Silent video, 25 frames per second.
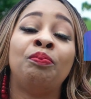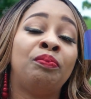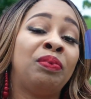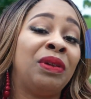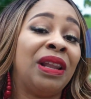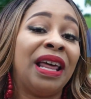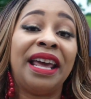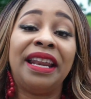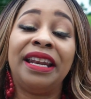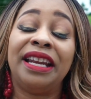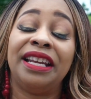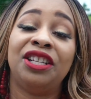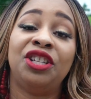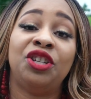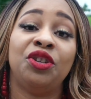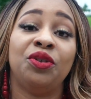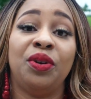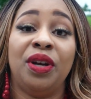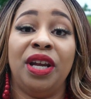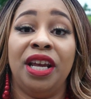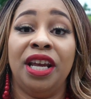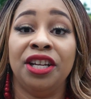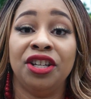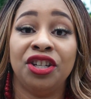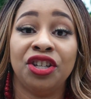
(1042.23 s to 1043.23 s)
planning to
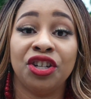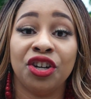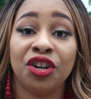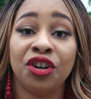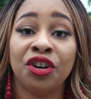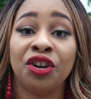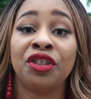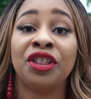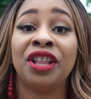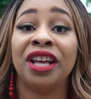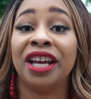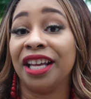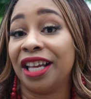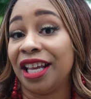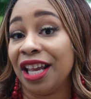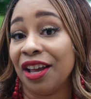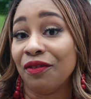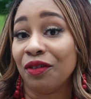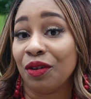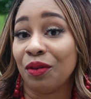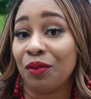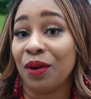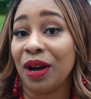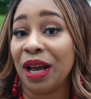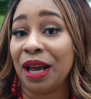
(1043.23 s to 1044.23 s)
enter the
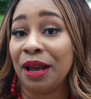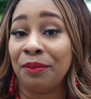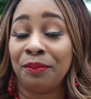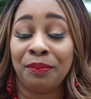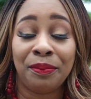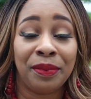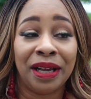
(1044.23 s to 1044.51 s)
giveaway.